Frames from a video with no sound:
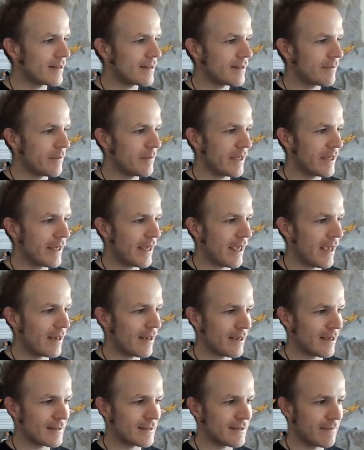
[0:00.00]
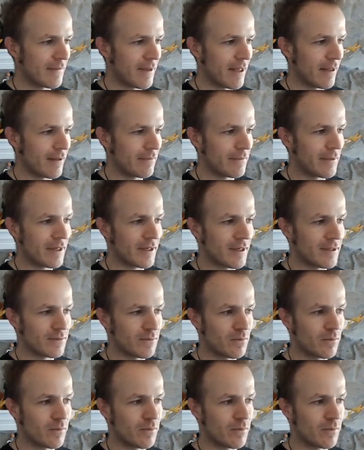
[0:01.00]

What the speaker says: the Pecan XML because